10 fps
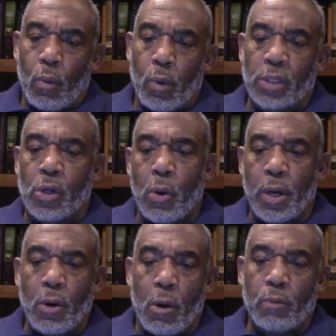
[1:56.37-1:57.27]
what's
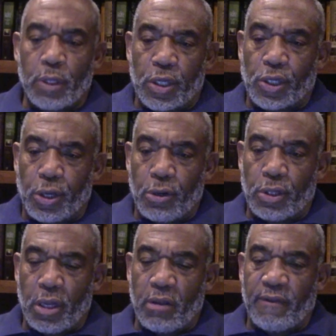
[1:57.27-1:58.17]
going on with the
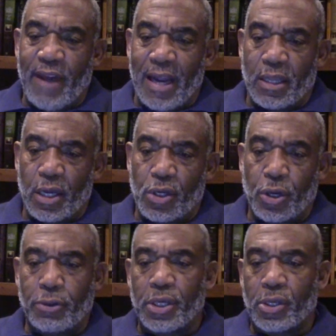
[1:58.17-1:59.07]
church and the fact that
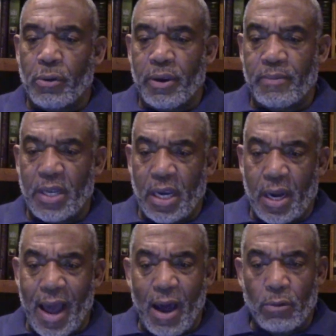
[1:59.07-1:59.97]
churches are
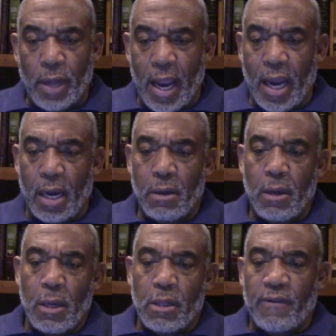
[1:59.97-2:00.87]
emptying out. And
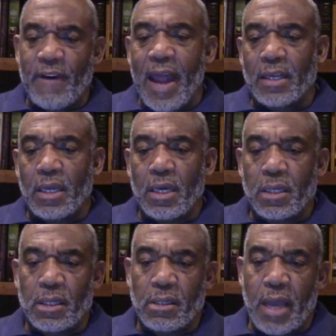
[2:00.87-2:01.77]
the fact
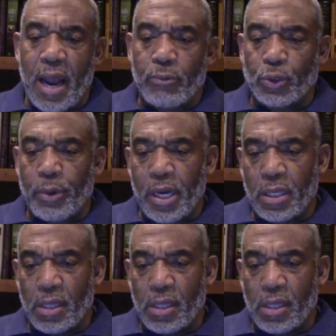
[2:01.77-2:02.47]
is that I was reading